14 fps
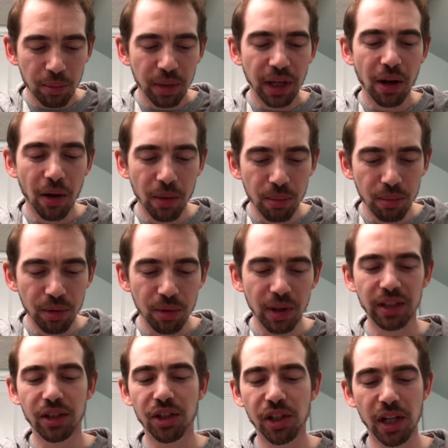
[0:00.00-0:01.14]
Be humble
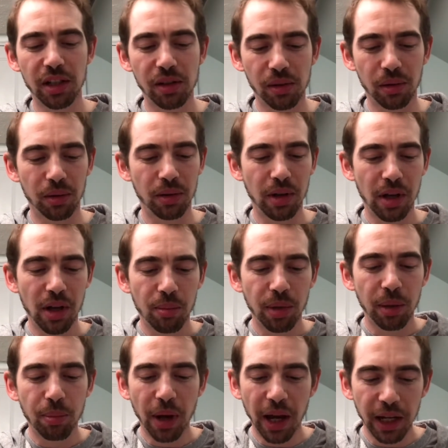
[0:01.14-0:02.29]
and gentle.
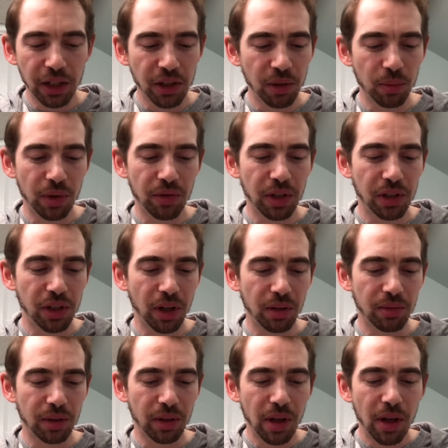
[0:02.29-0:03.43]
Be patient with each
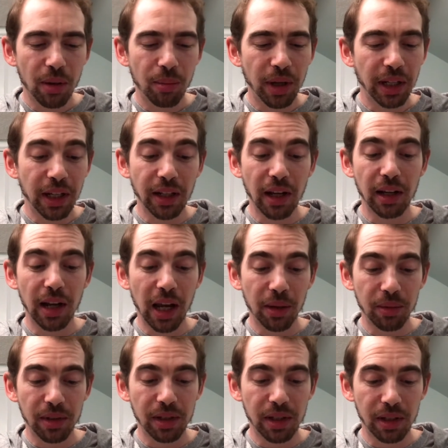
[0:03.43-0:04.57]
other, making
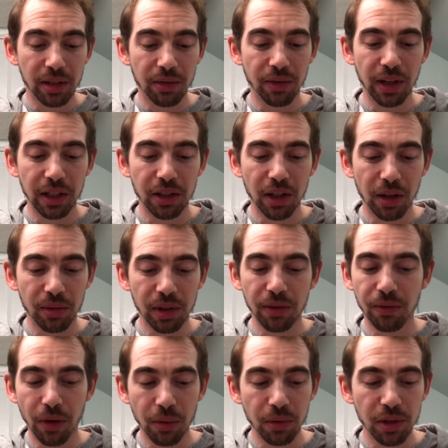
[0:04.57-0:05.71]
allowances for each other's
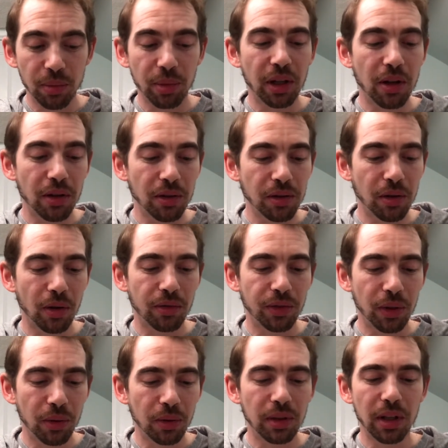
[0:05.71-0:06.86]
faults because of
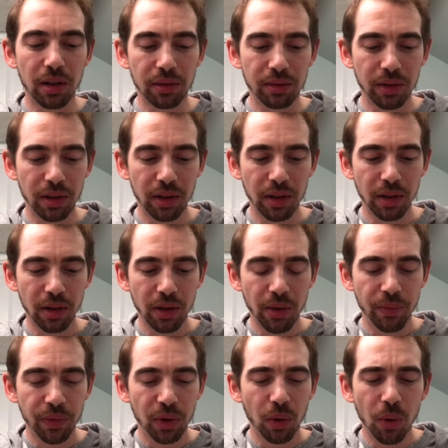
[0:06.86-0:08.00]
your love.
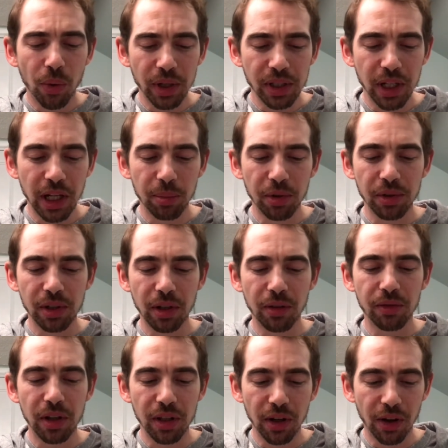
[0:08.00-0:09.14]
Always keep
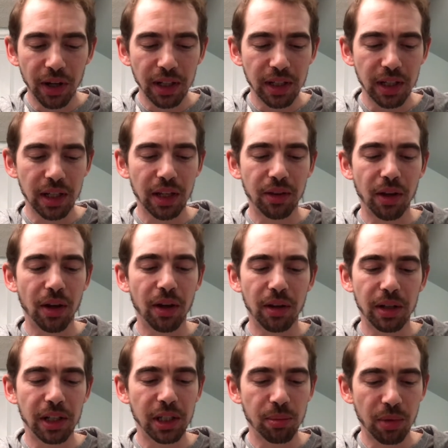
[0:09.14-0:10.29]
yourself united in the
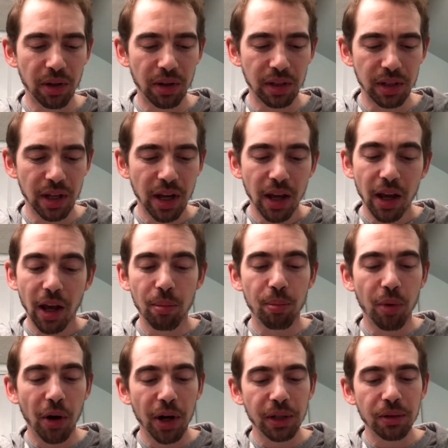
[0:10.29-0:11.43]
Holy Spirit, and
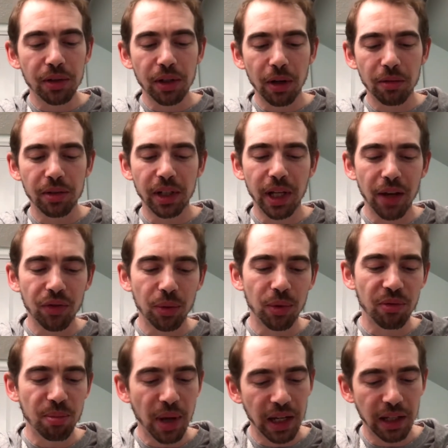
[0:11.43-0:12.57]
bind yourself together
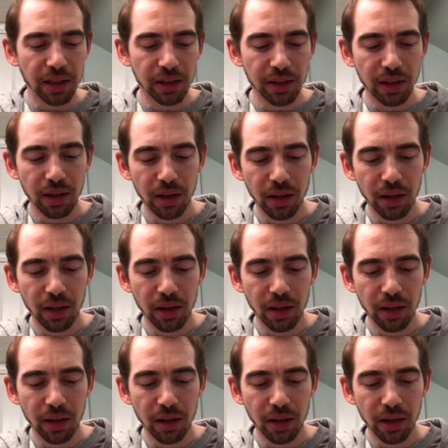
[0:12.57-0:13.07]
with peace.